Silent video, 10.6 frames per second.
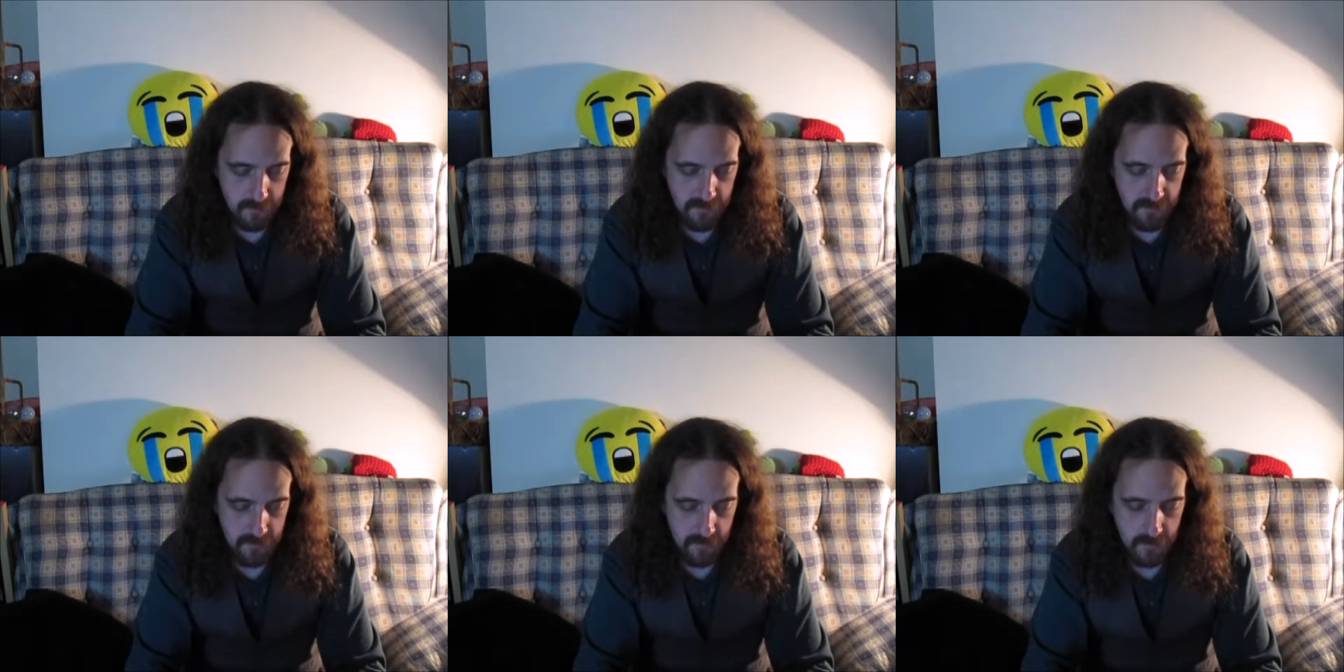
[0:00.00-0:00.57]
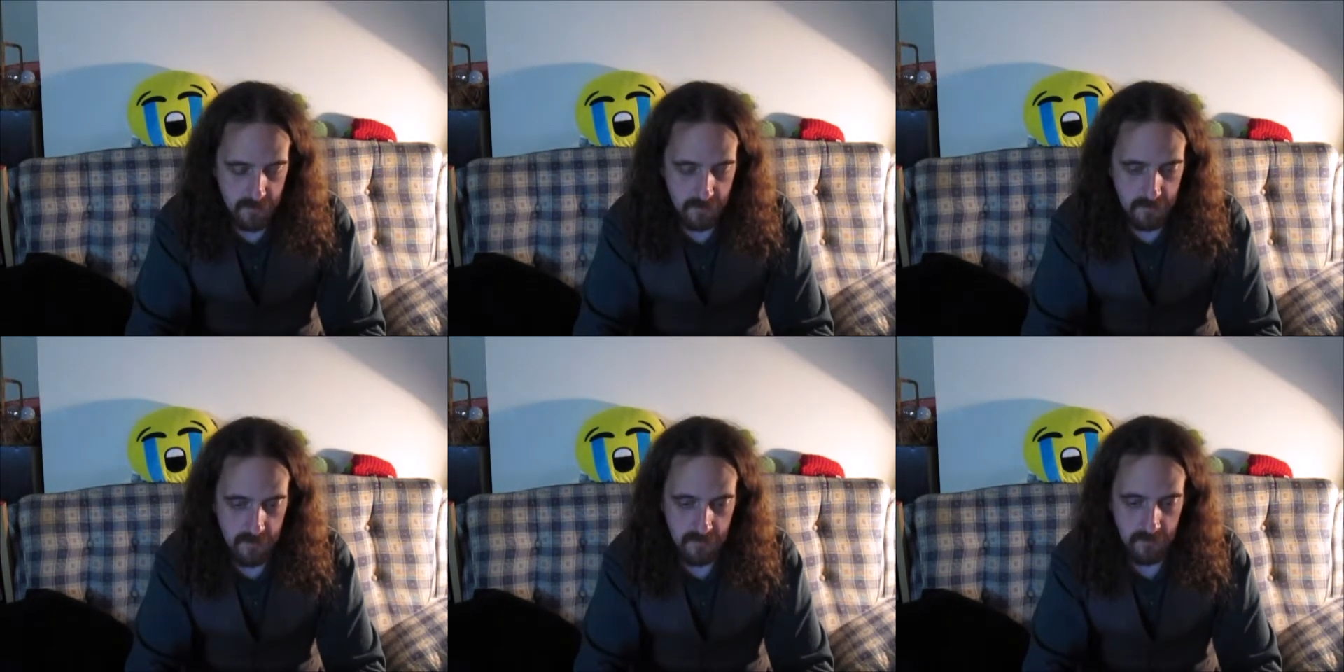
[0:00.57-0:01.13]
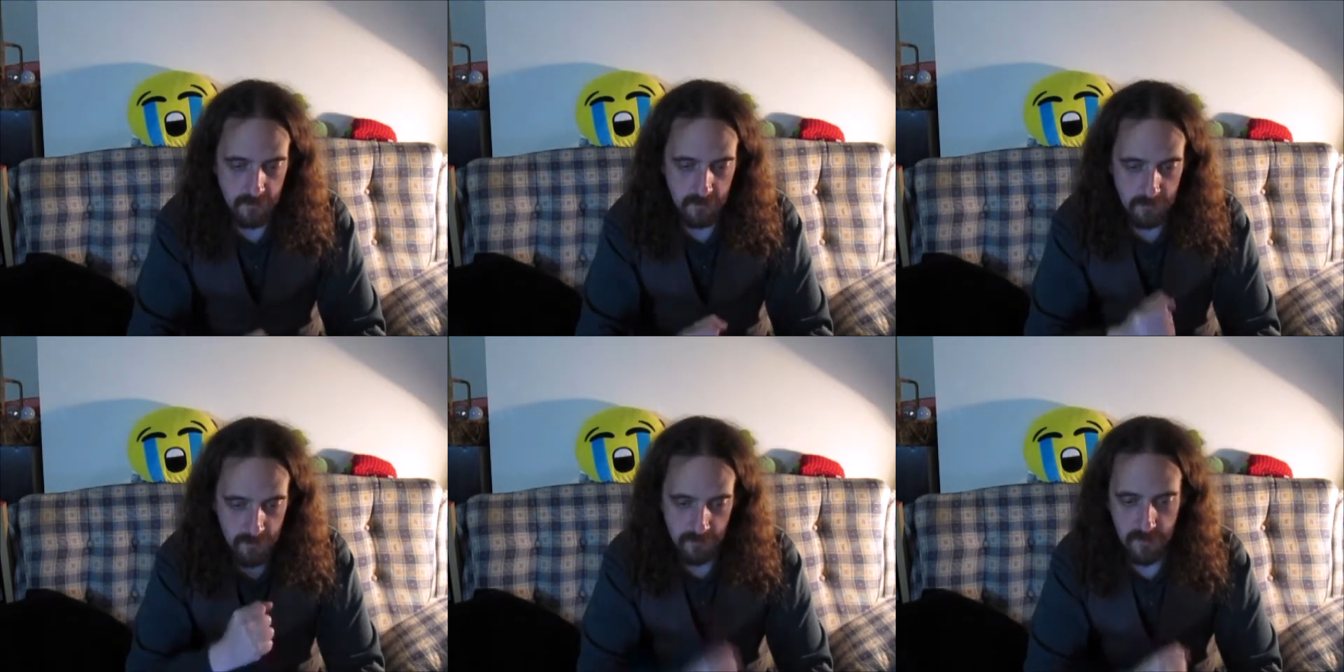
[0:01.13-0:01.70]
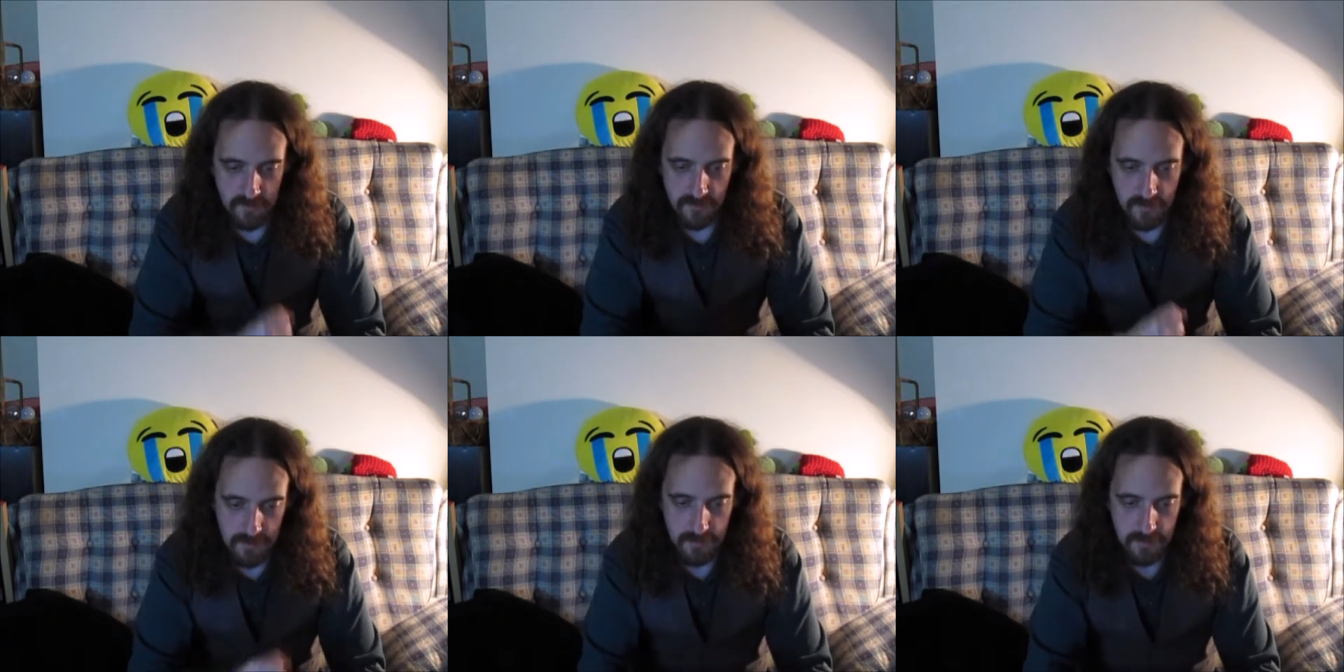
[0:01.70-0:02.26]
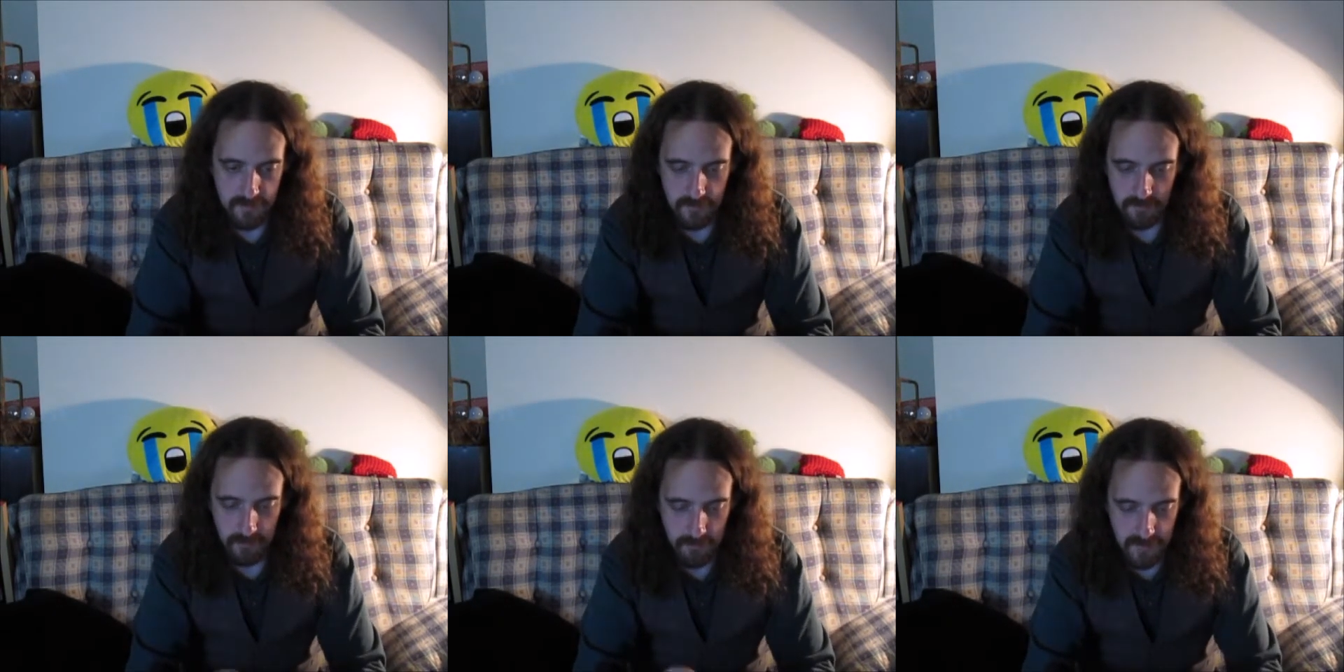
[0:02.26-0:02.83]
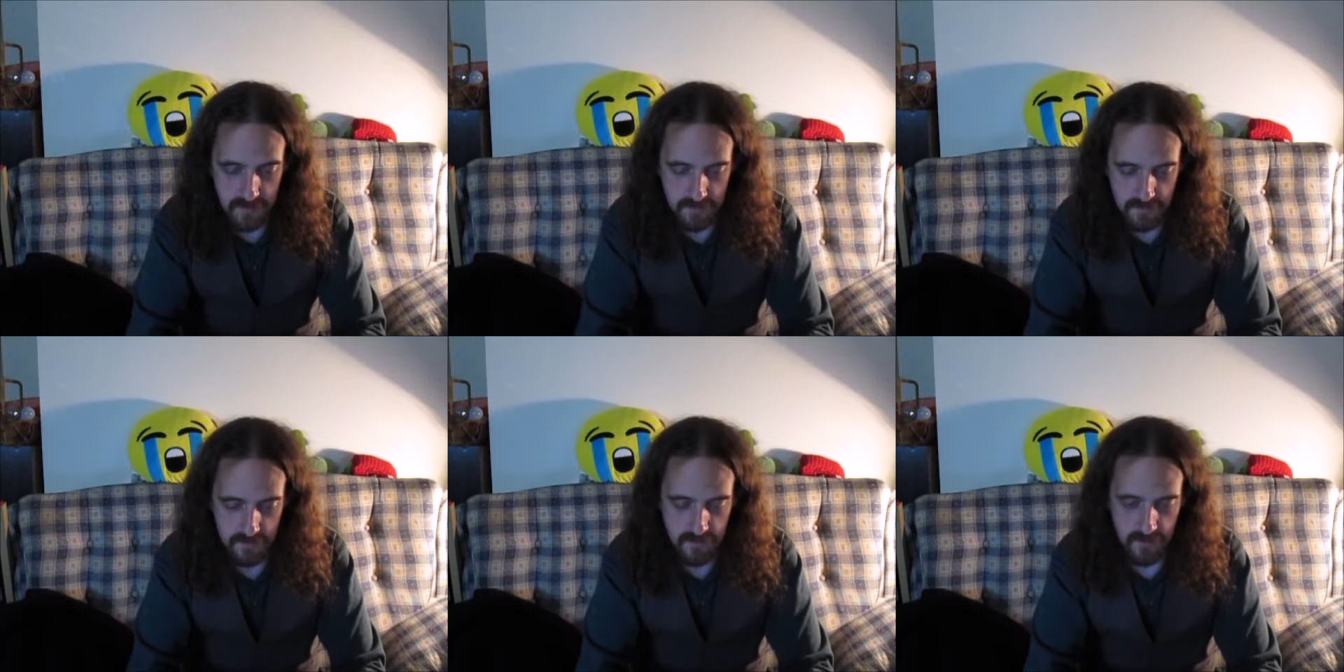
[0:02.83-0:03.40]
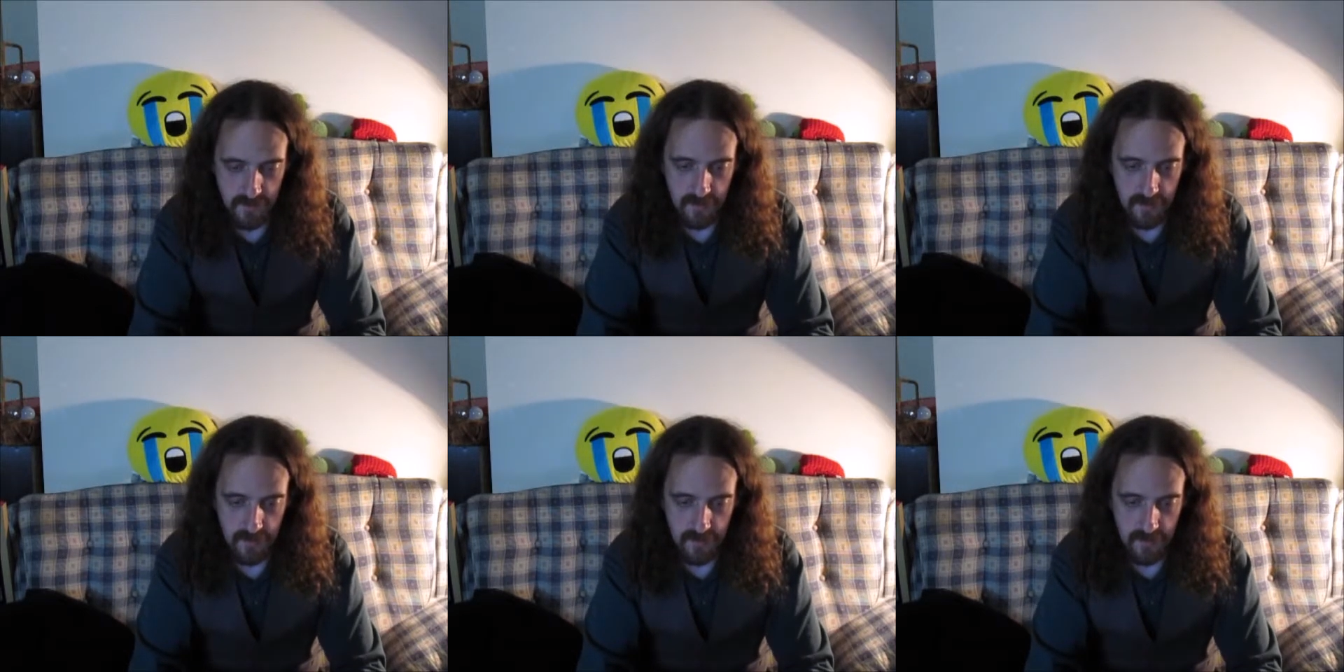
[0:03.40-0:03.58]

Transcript: Chips Ahoy cookies and you crunch them up into pieces